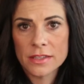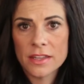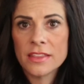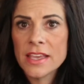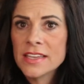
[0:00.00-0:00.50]
the
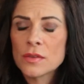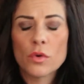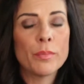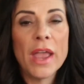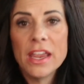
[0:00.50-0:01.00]
things that were
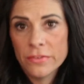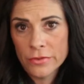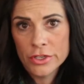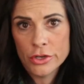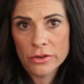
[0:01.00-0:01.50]
painful
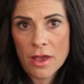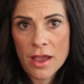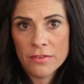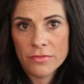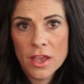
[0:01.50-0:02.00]
in your
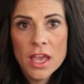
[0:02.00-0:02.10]
life.